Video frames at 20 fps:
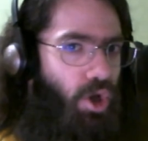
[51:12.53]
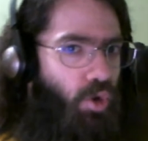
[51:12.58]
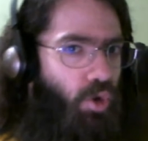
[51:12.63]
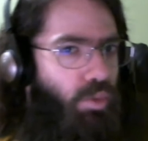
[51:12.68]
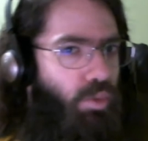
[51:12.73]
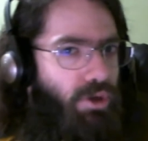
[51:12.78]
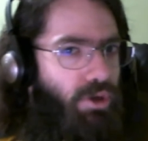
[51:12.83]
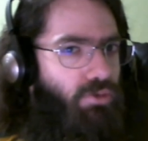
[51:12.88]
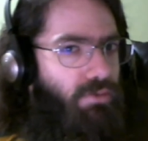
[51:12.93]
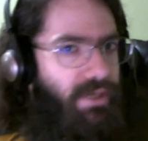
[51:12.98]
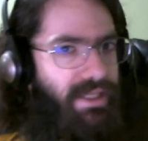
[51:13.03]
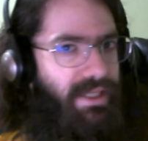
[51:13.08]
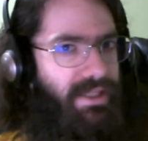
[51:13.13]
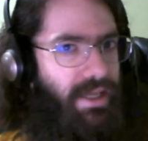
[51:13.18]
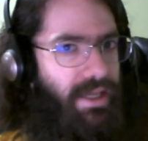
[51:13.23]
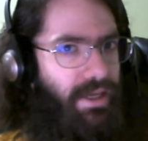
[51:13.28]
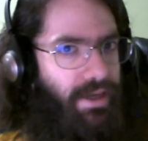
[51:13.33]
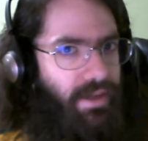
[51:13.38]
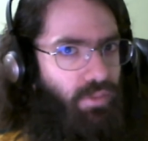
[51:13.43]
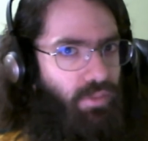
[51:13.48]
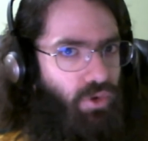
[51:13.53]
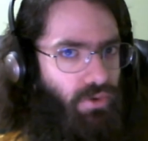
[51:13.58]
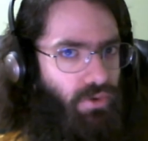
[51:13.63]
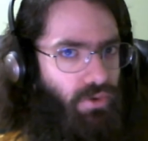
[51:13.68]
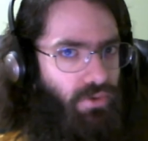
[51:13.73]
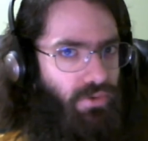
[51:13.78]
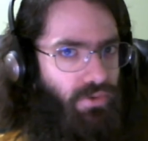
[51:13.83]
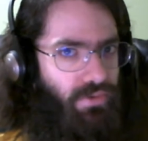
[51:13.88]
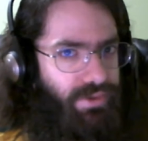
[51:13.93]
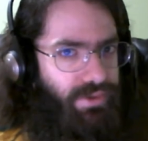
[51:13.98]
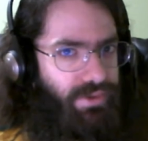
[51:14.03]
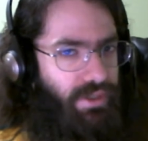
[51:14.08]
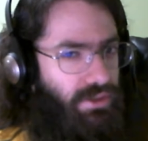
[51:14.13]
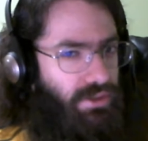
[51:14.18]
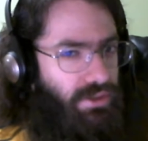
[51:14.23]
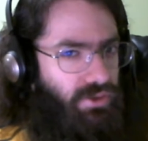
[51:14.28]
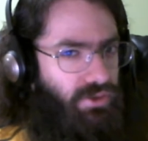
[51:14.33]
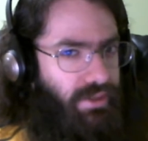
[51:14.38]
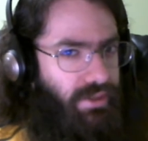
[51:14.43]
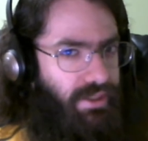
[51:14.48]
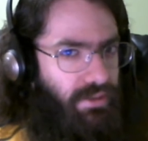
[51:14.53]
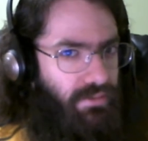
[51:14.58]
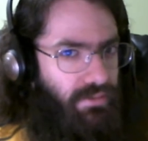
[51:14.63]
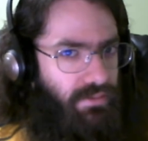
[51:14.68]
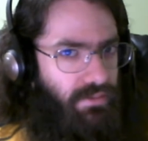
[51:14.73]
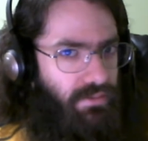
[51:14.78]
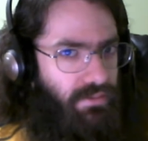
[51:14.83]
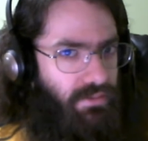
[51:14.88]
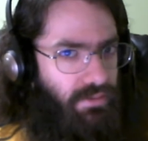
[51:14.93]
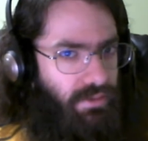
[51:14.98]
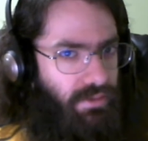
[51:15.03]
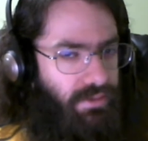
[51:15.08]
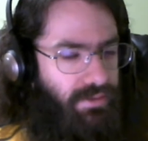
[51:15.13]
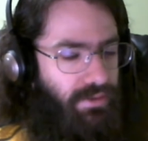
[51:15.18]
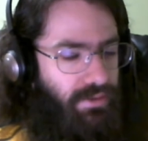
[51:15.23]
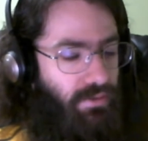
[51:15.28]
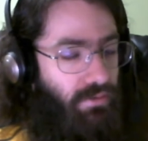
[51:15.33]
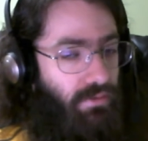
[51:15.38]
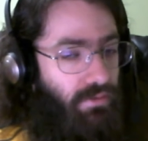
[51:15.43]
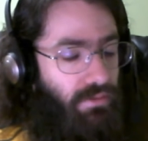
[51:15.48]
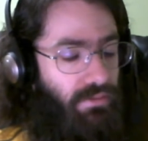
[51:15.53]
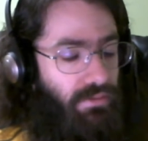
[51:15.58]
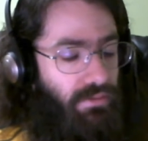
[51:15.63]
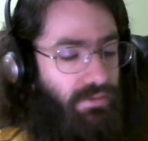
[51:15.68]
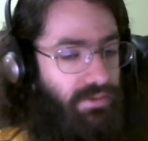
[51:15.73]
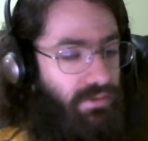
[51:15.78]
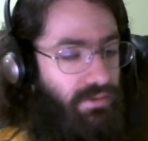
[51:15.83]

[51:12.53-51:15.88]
We don't need that anymore. There's a touch screen. That's the whole...